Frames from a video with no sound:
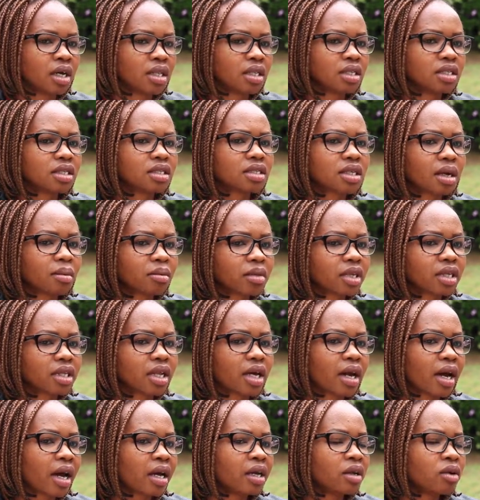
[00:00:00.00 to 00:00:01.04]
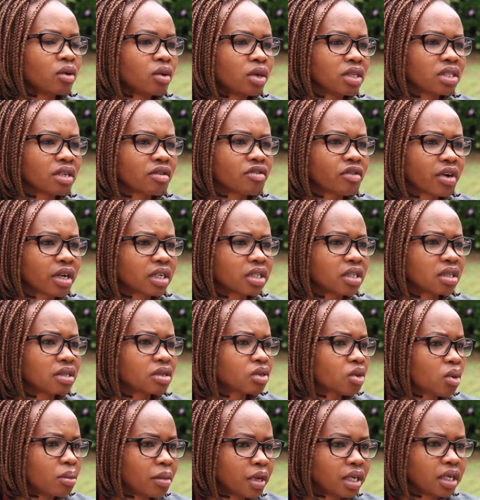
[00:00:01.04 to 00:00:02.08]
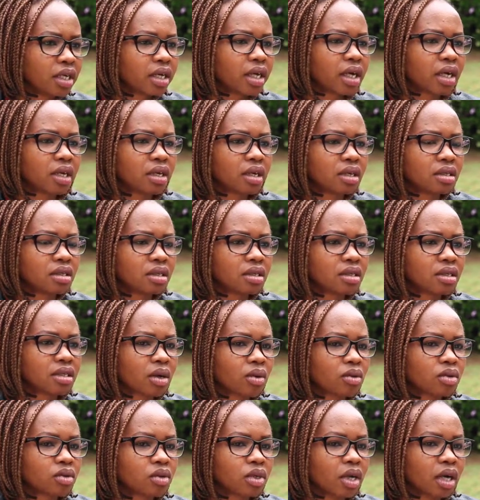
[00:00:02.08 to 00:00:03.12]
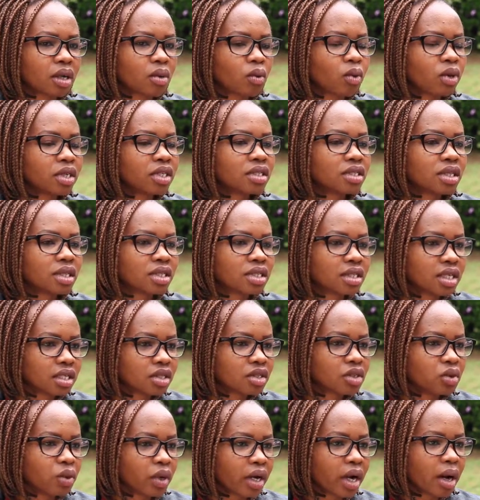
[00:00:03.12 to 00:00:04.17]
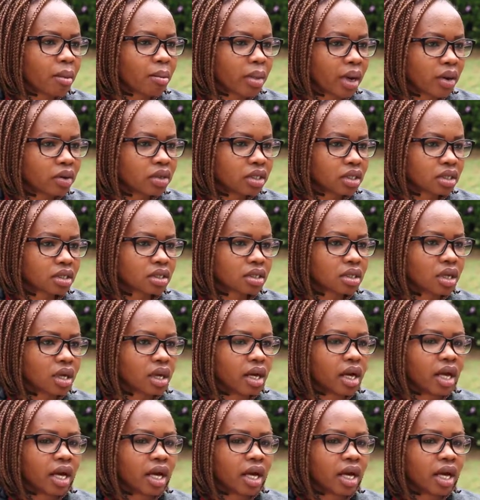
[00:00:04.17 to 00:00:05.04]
this is something that I know is affecting so many Kenyans in South Sudan. What is the state doing about it?